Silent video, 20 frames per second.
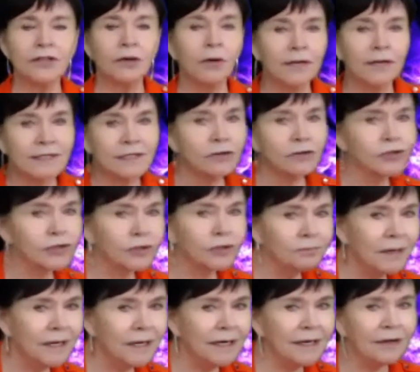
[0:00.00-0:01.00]
You're on social
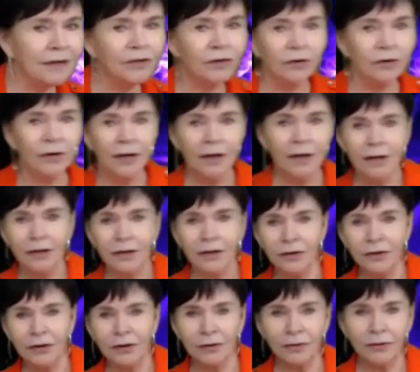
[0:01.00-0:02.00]
media. You're,
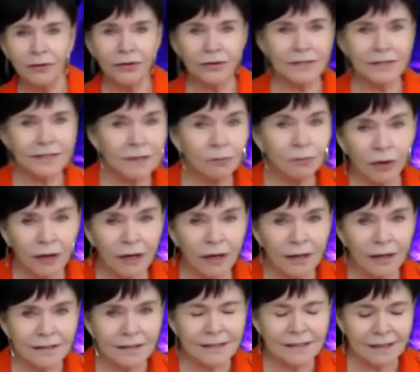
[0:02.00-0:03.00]
you know, you're somewhere
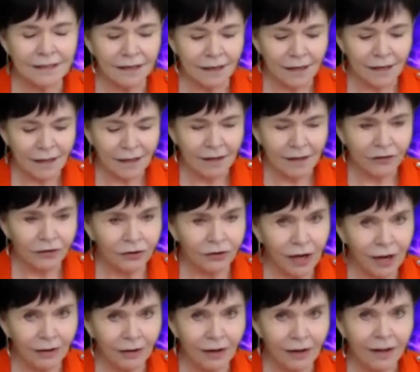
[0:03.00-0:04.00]
else. You're
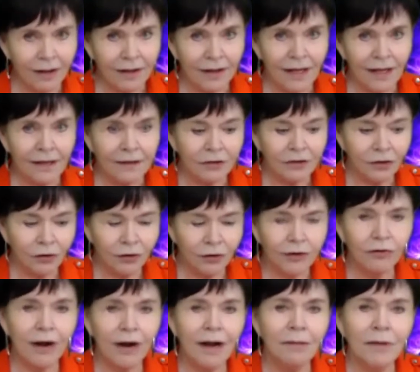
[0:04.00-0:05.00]
not, you're at
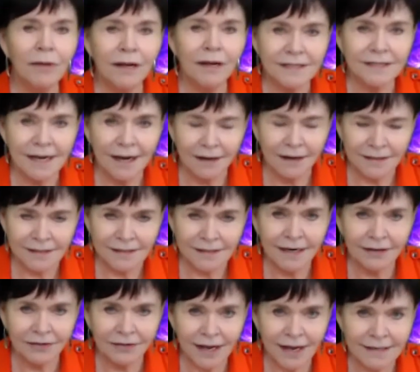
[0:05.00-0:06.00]
grandma's house
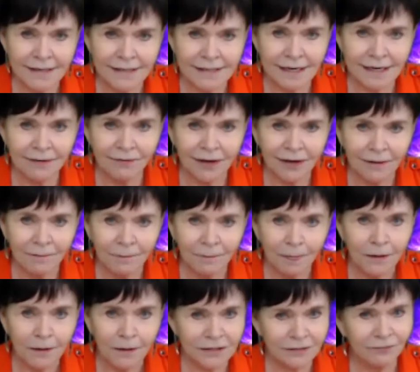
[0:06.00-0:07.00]
at Thanksgiving.
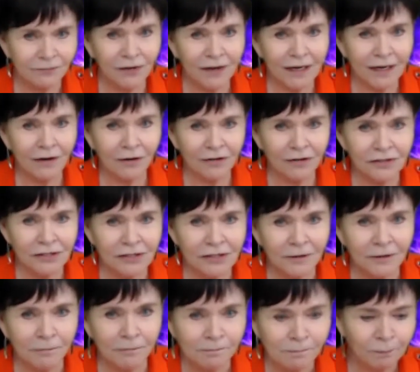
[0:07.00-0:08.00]
There's a funny
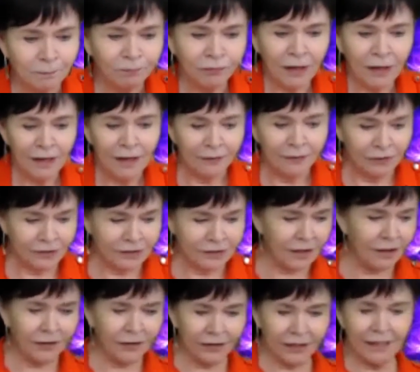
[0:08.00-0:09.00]
cartoon. There's
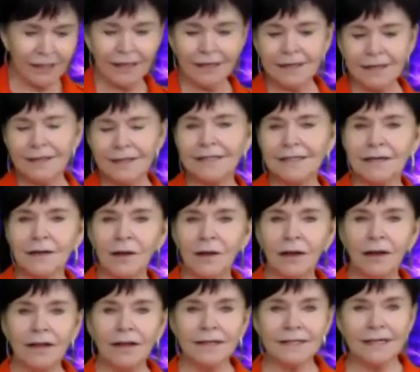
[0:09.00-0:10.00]
all the kids
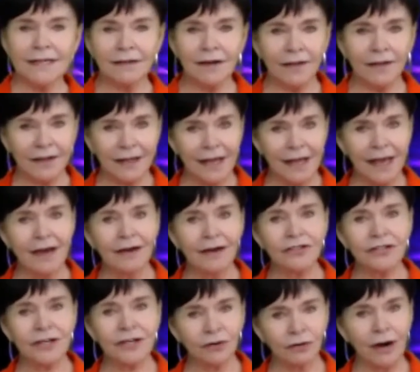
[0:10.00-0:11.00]
sitting on the
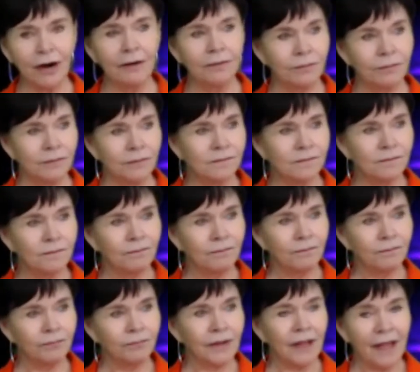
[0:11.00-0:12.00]
couch. And the adults.
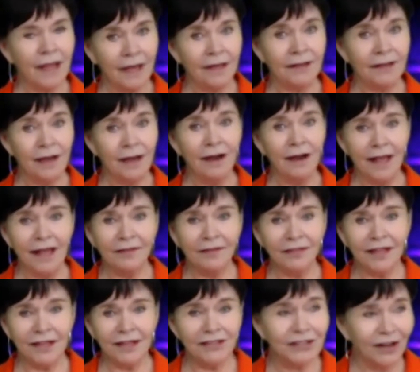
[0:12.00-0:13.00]
And, yeah, and
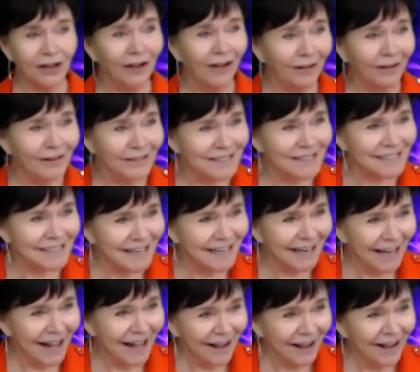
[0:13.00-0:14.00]
the adults.
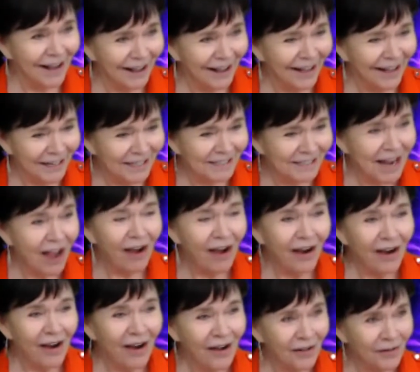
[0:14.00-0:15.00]
All doing this, and
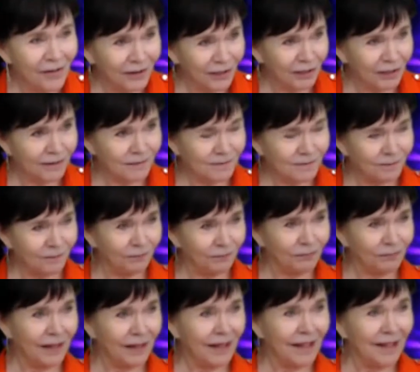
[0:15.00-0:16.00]
grandmas just sitting there like
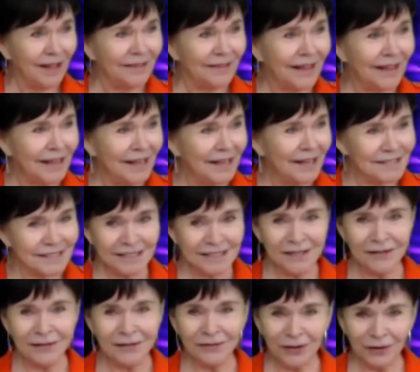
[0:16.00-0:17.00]
this. They can't see
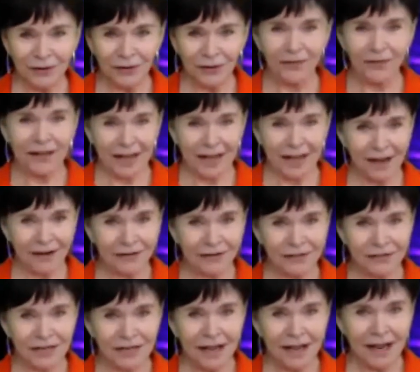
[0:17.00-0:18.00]
you. They're on the
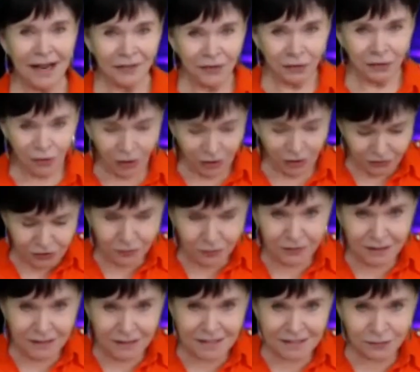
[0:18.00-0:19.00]
couch, and they're all doing
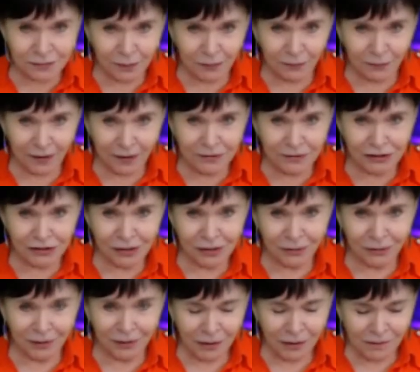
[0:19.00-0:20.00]
this, is what Ray was
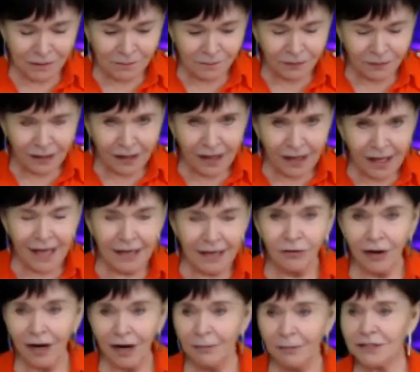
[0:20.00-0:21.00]
showing. And
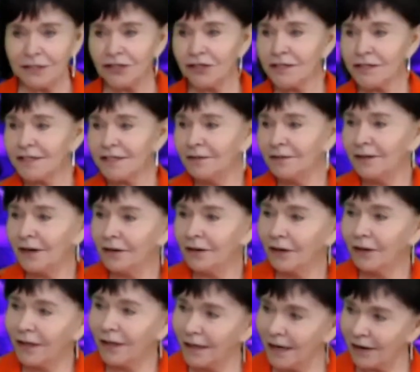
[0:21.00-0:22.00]
grandma's just sitting there
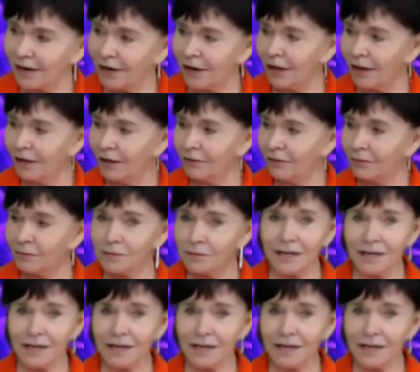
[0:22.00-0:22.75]
looking at all of them.